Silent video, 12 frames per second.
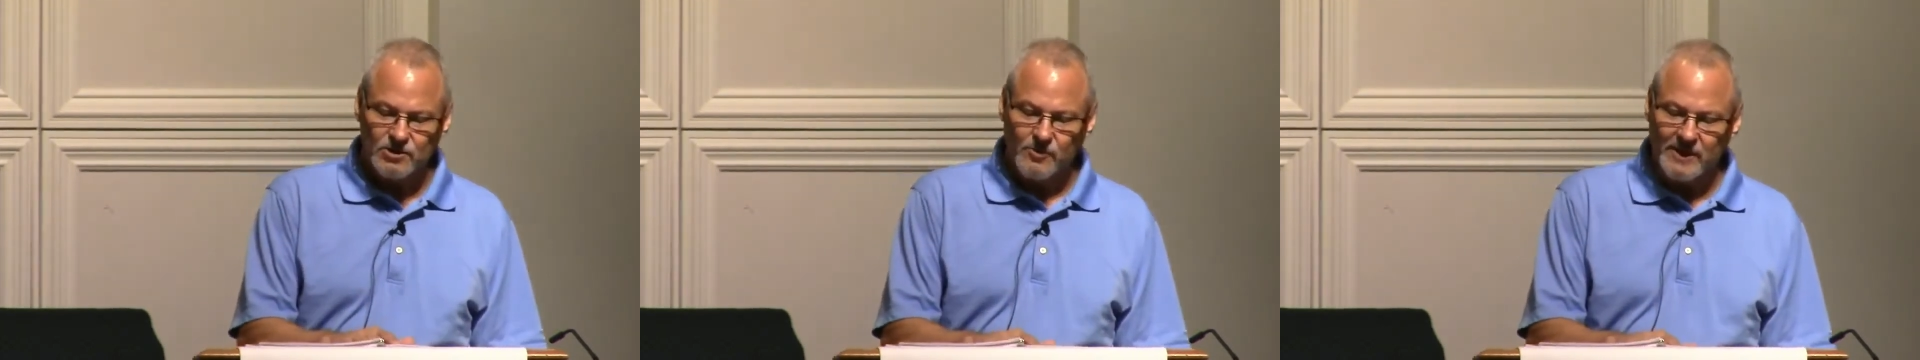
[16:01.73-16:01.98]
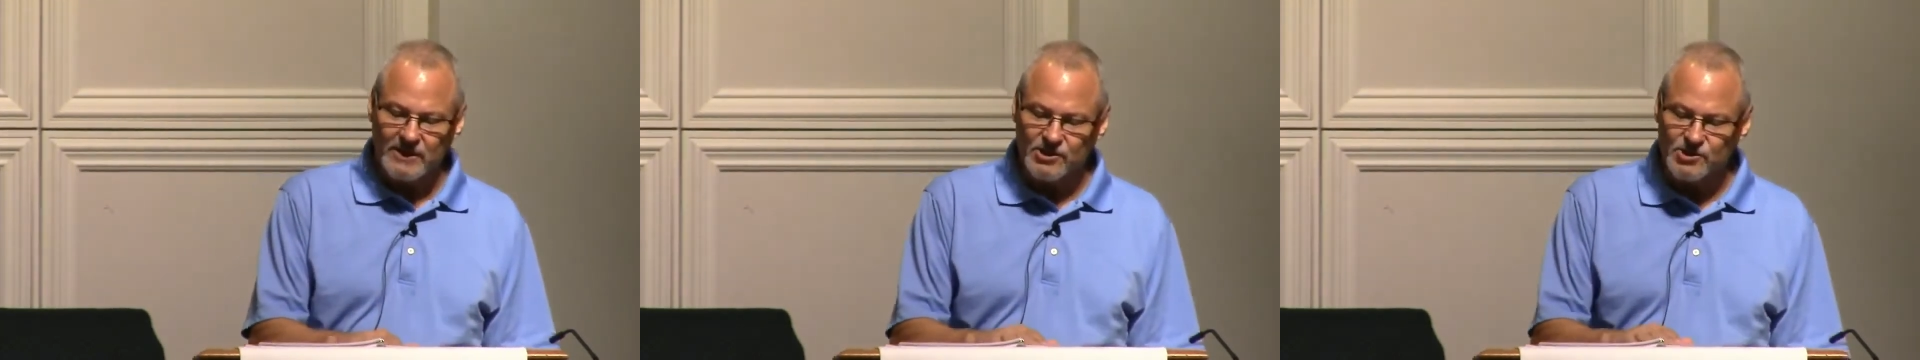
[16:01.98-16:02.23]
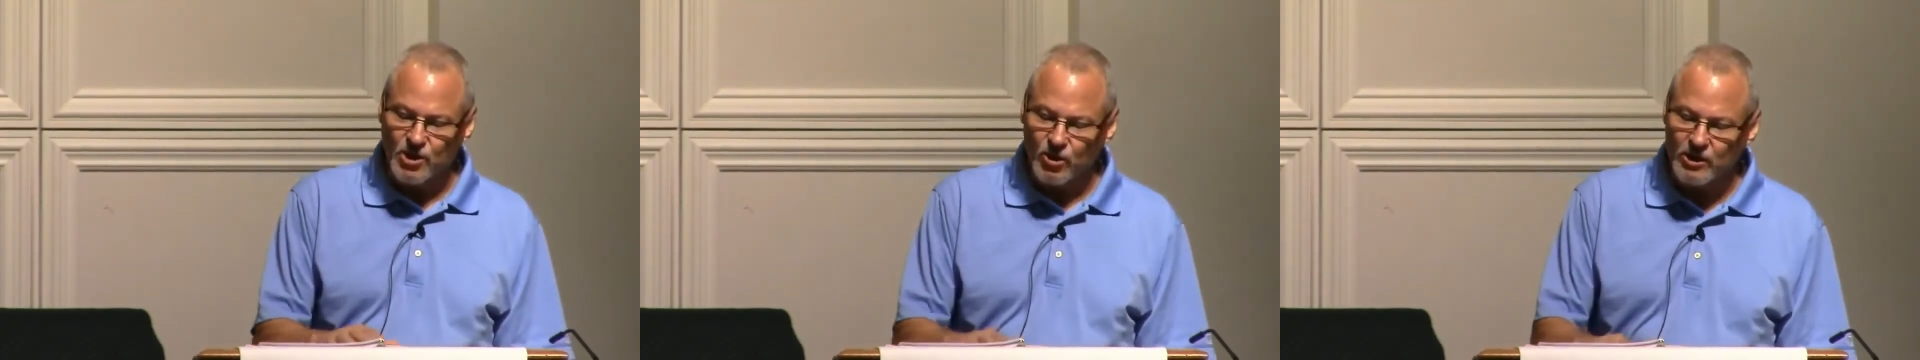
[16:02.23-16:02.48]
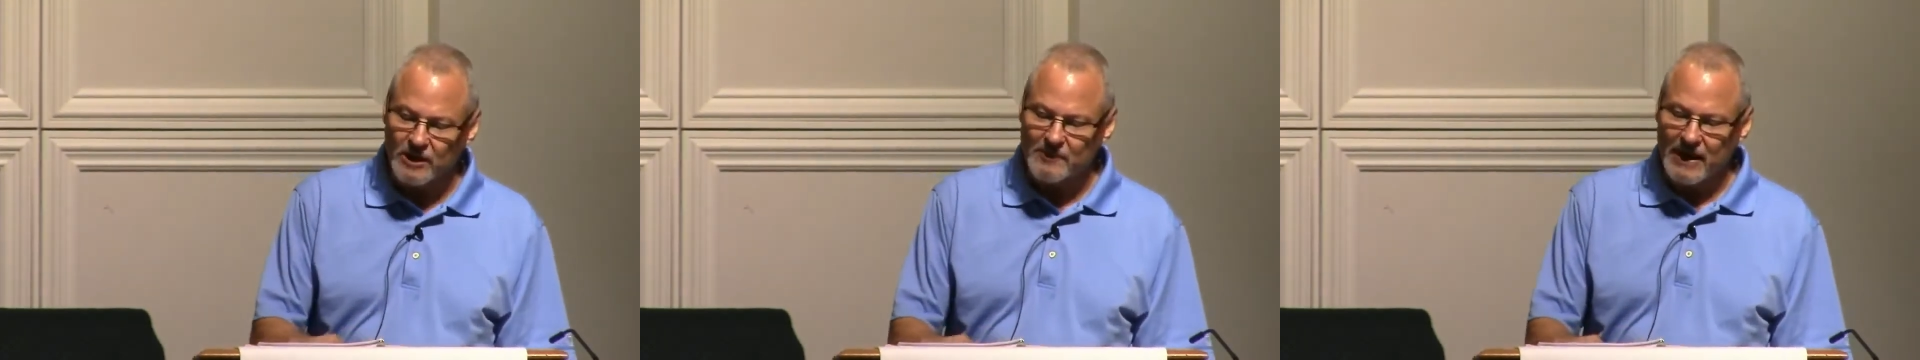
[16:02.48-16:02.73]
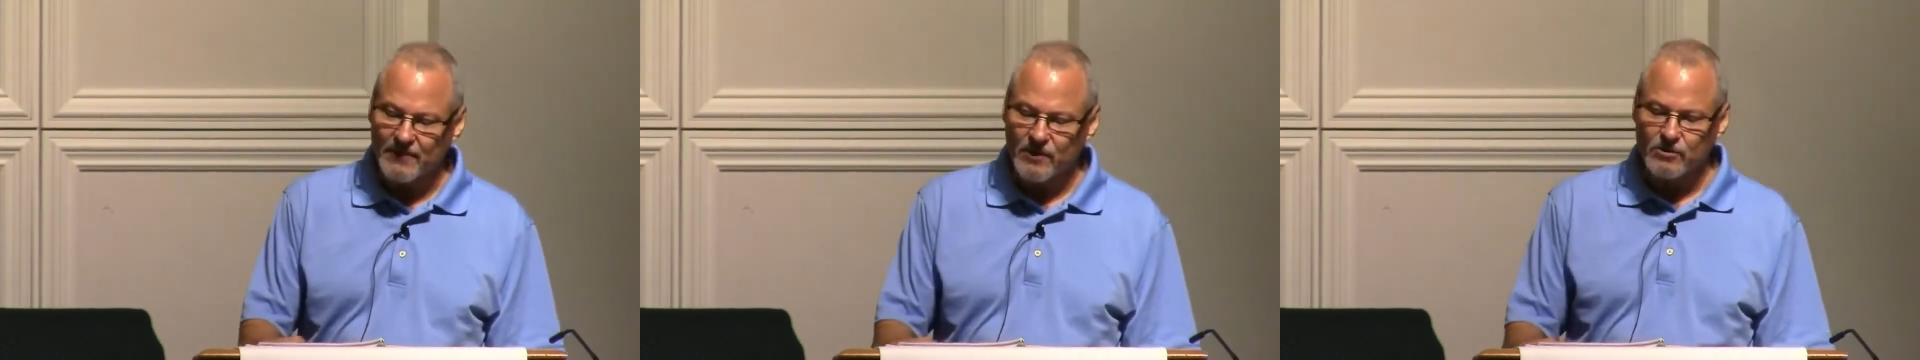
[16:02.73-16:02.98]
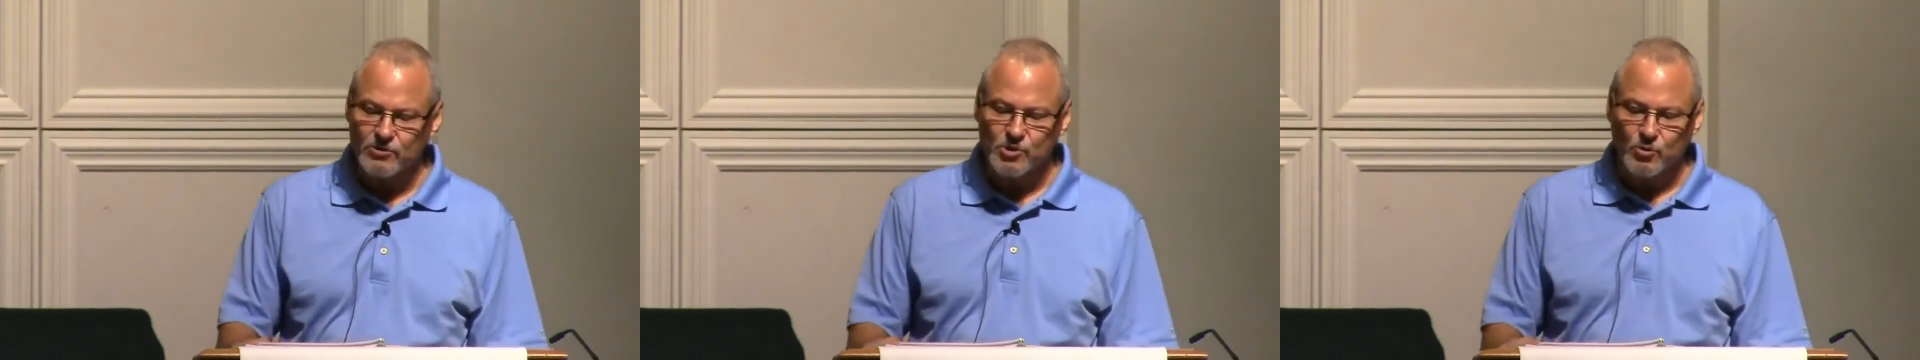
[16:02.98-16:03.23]
to be deserted by
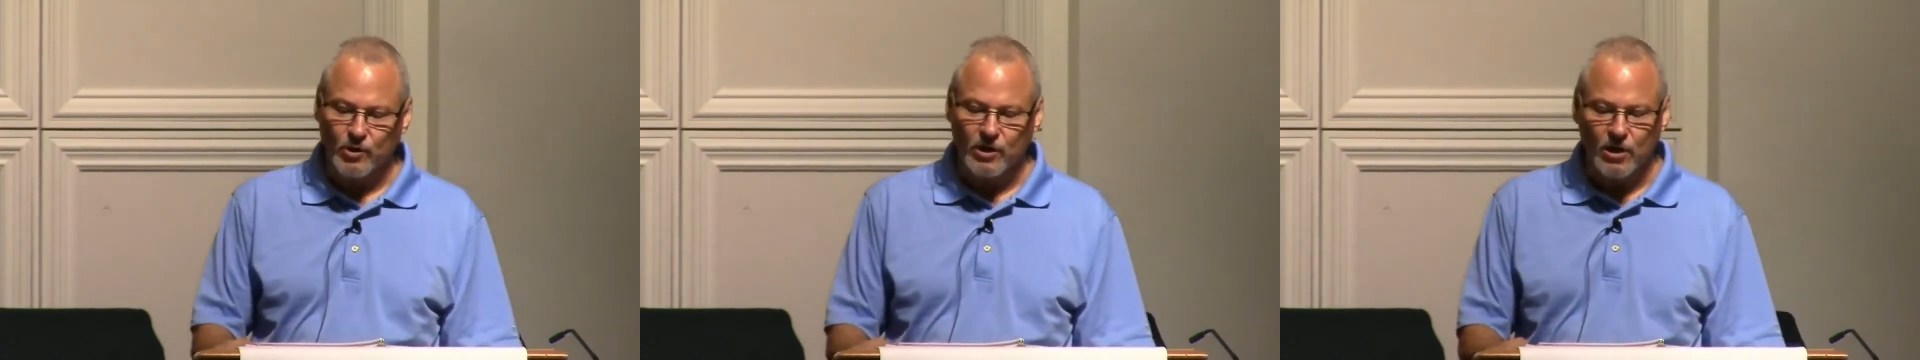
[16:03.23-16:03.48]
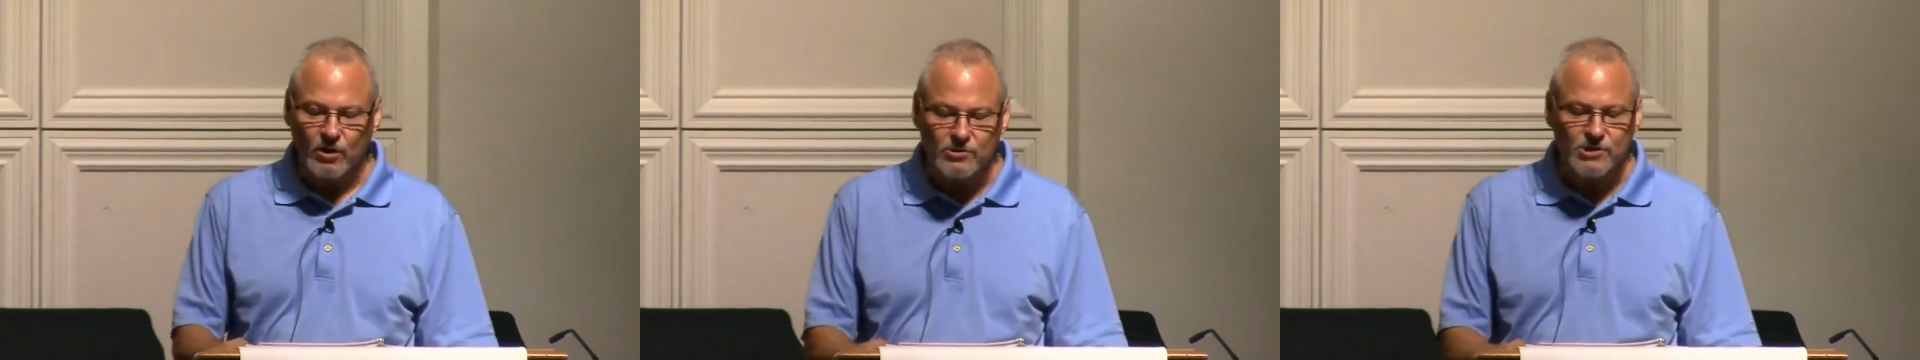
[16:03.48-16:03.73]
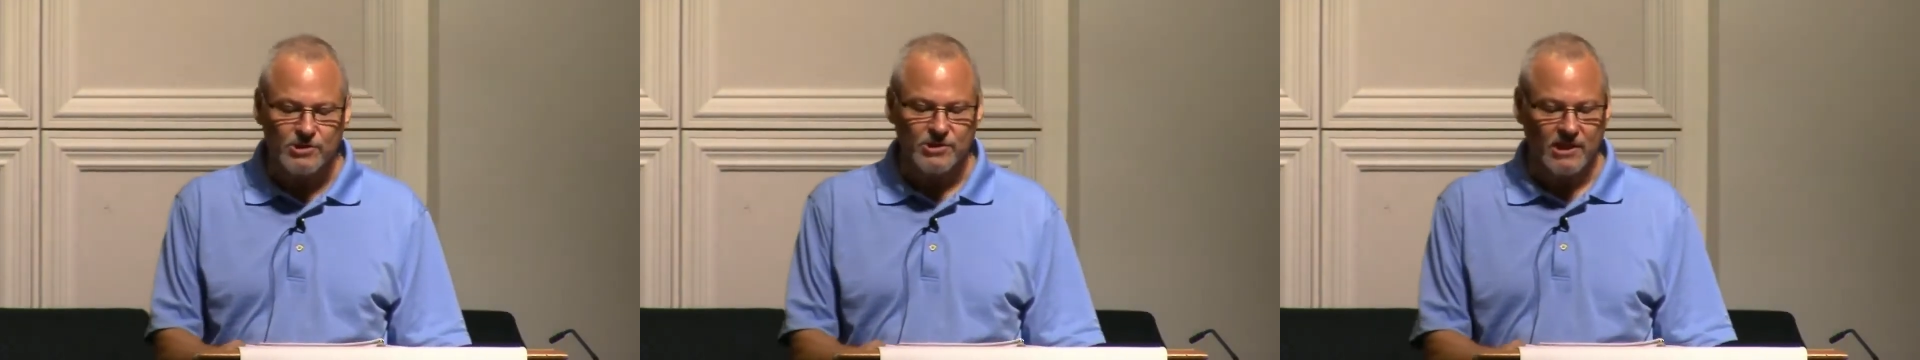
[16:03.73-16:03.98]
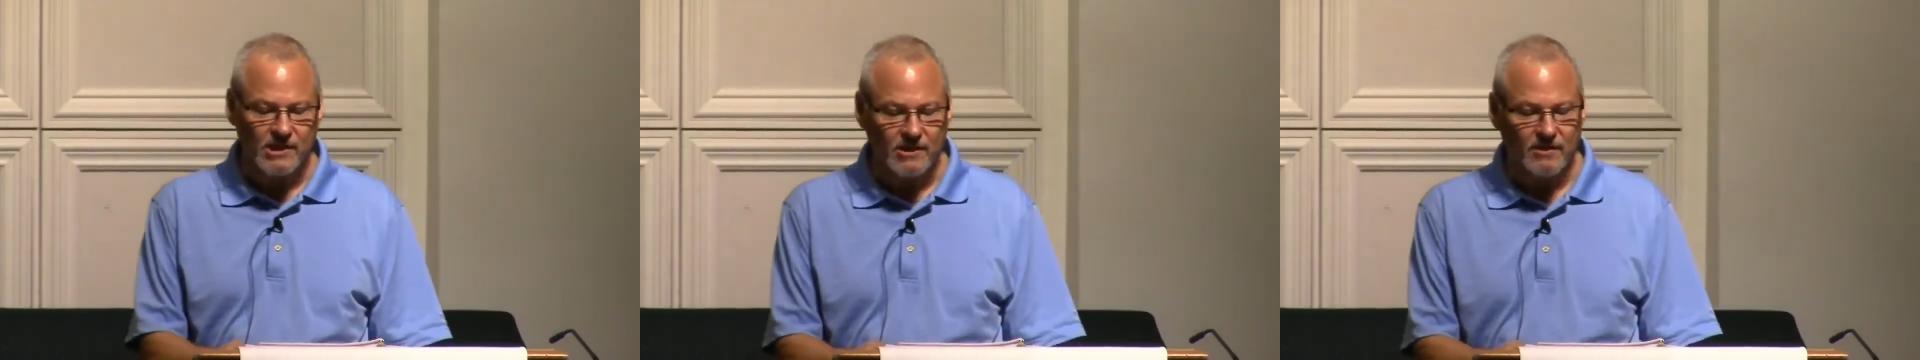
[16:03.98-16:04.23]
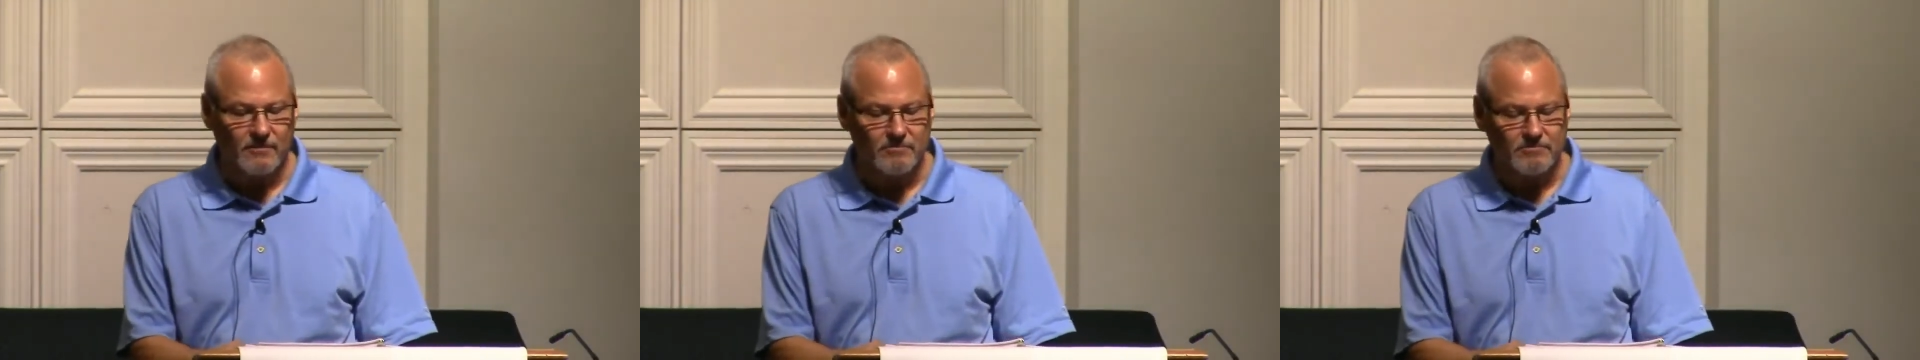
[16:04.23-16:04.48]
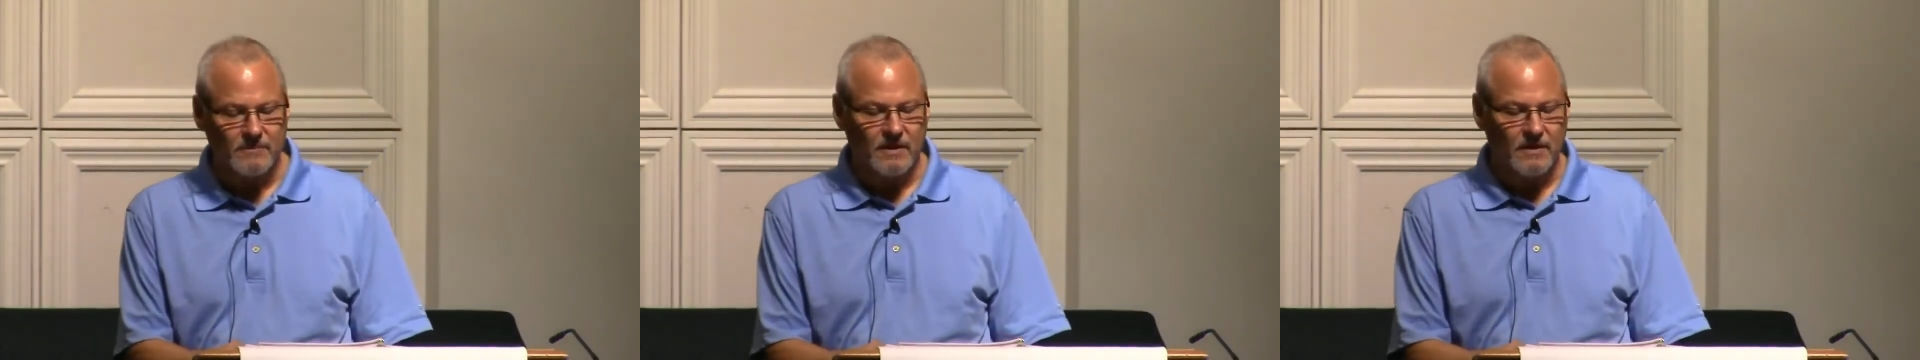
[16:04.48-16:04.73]
those who were closest to him